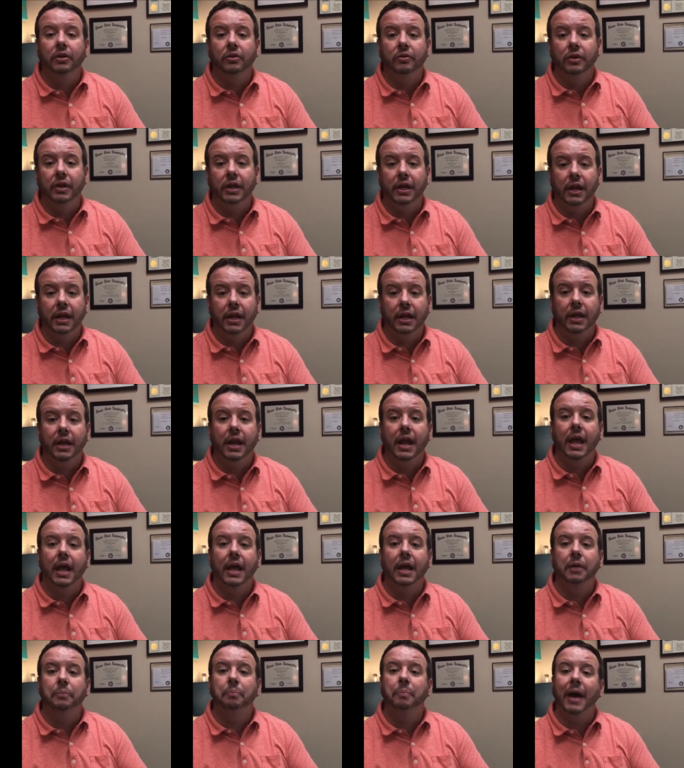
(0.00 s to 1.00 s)
You need
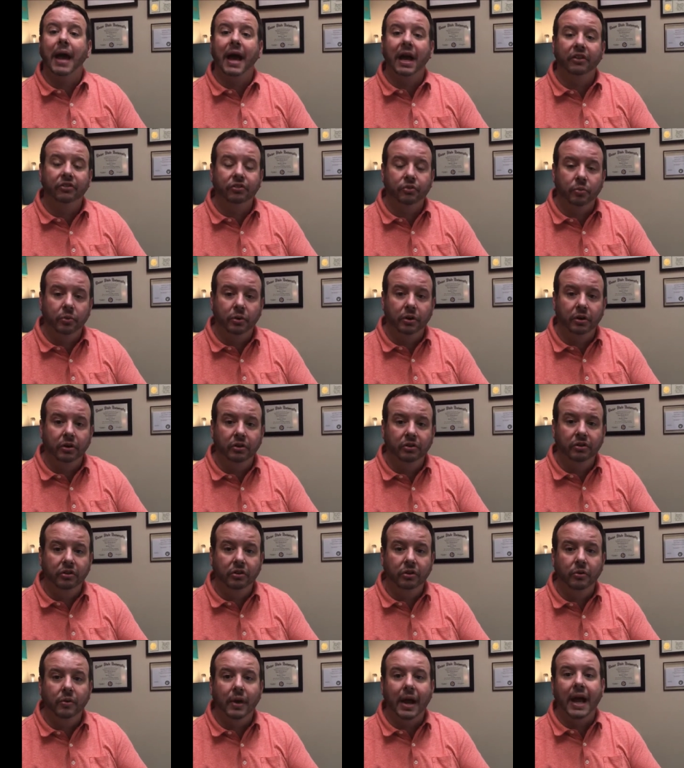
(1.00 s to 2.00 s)
a password
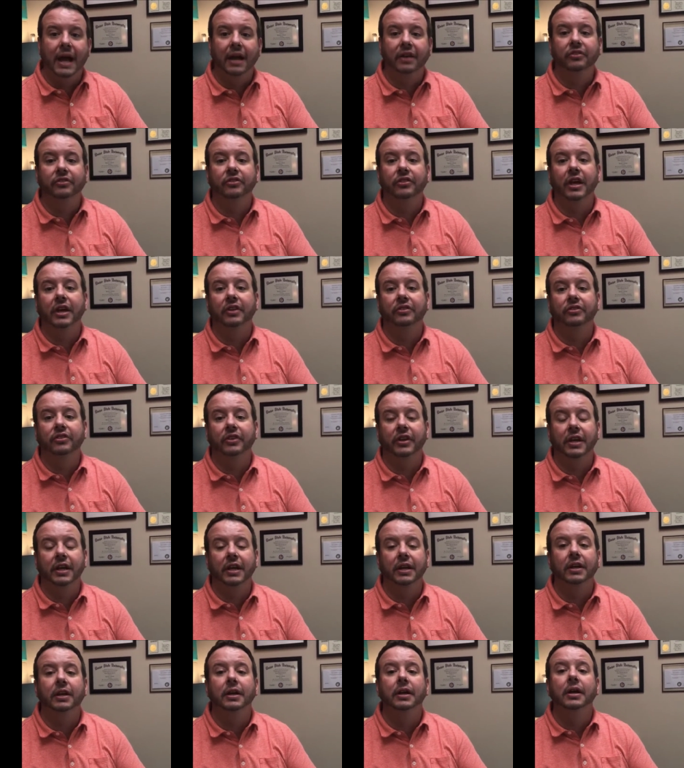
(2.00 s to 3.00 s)
to access
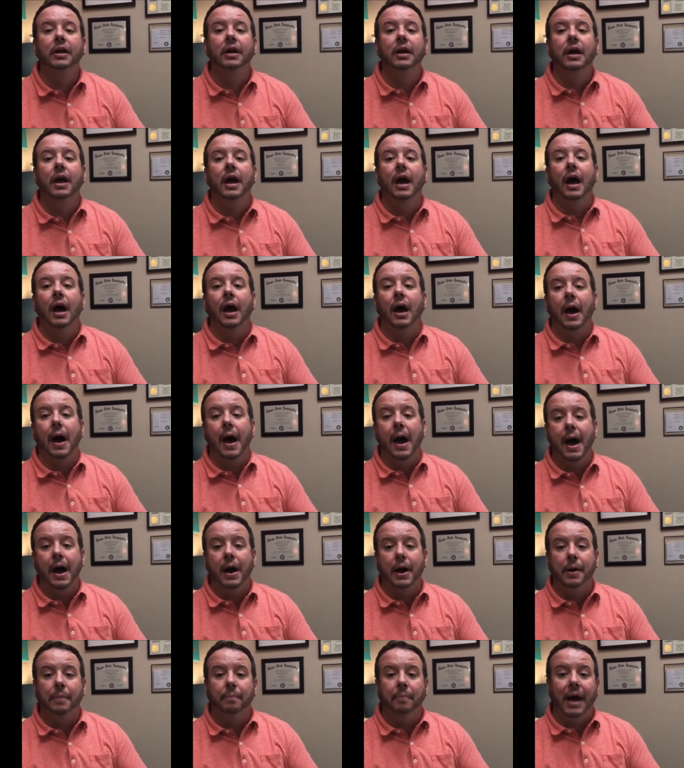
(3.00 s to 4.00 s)
it.
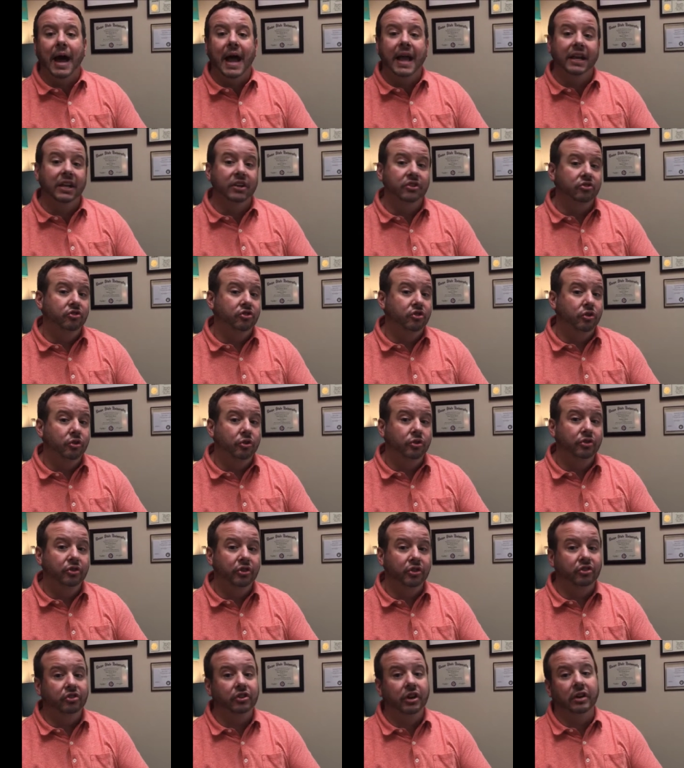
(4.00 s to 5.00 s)
Um, I can choose
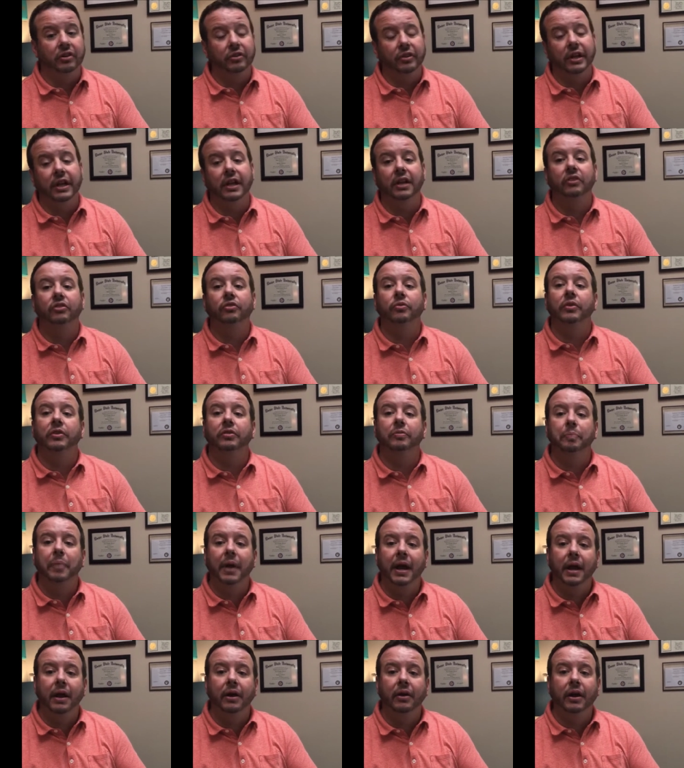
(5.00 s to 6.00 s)
to share links with
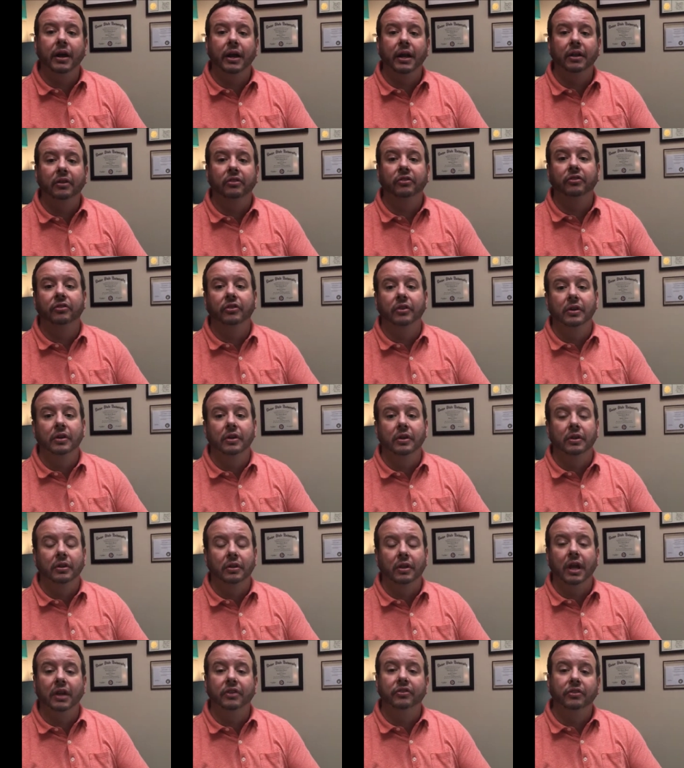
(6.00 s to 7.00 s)
parents,
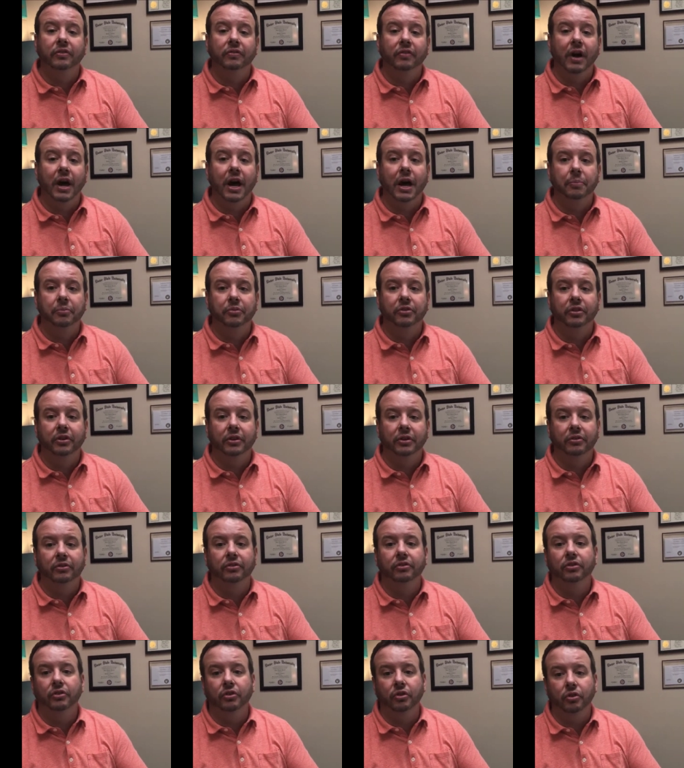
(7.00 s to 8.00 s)
lots of
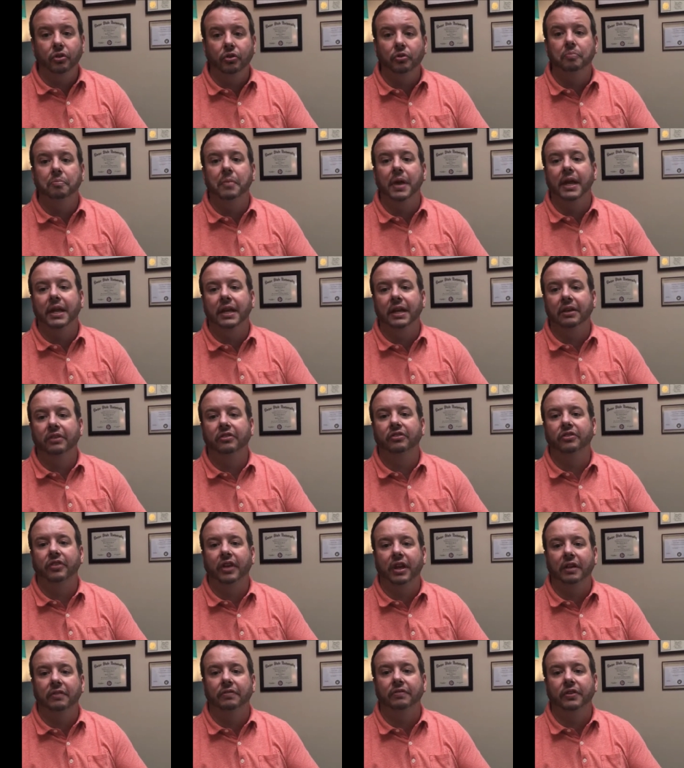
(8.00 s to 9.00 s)
options to make it
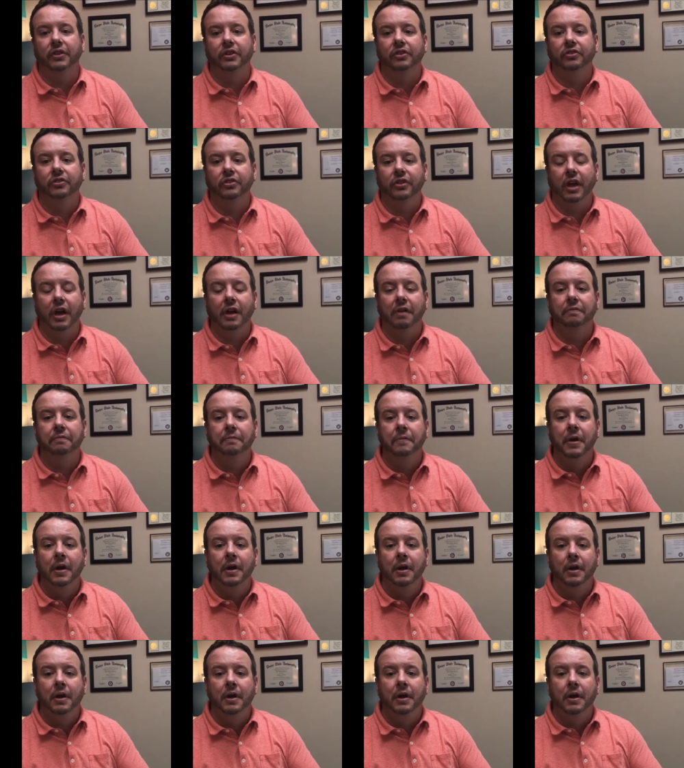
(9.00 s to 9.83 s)
safe and stuff.